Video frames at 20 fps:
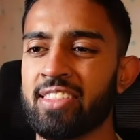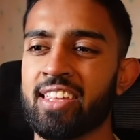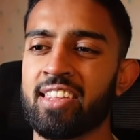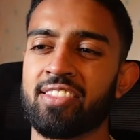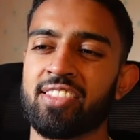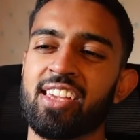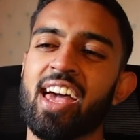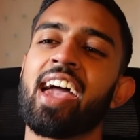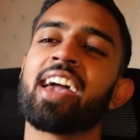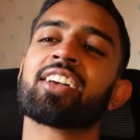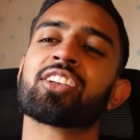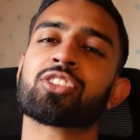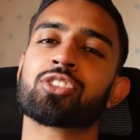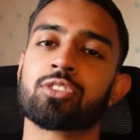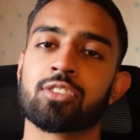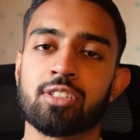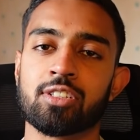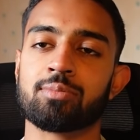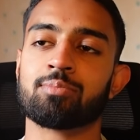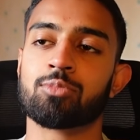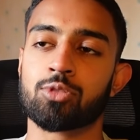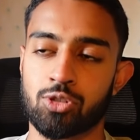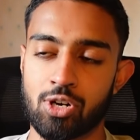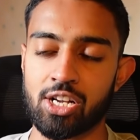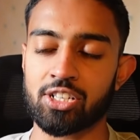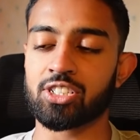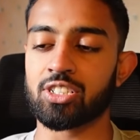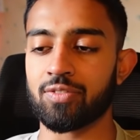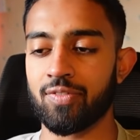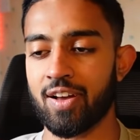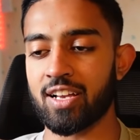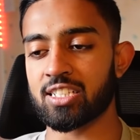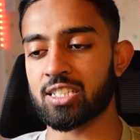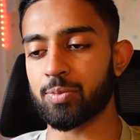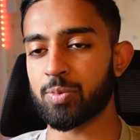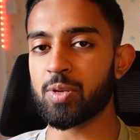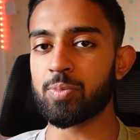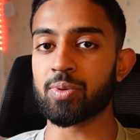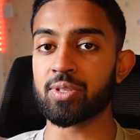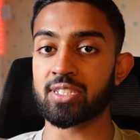And then the extra trash advice
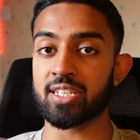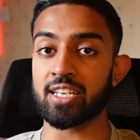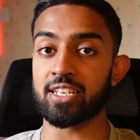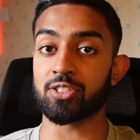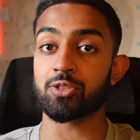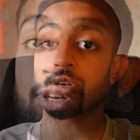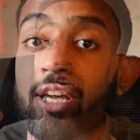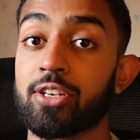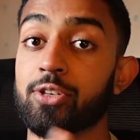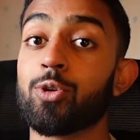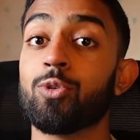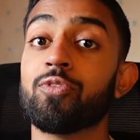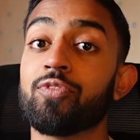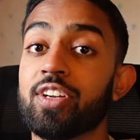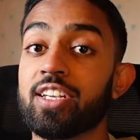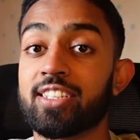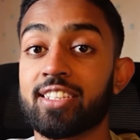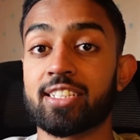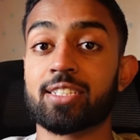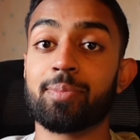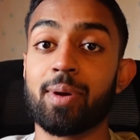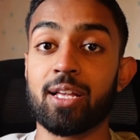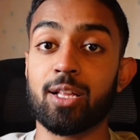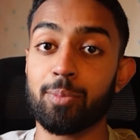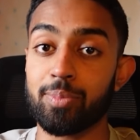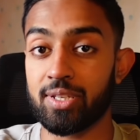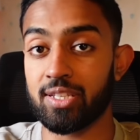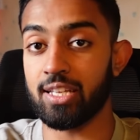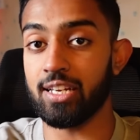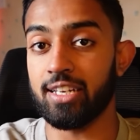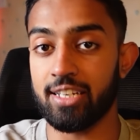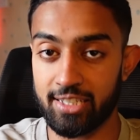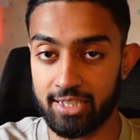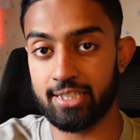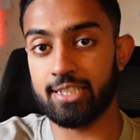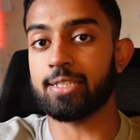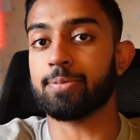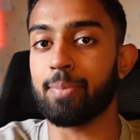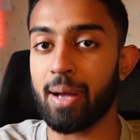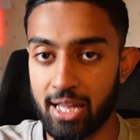that people say is, okay, don't fake the smile, but uh,
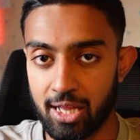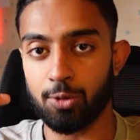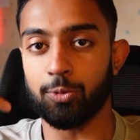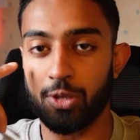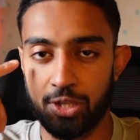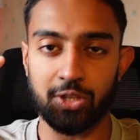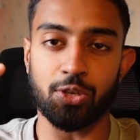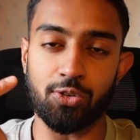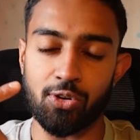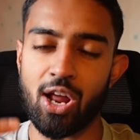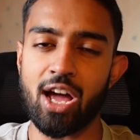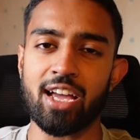smile with your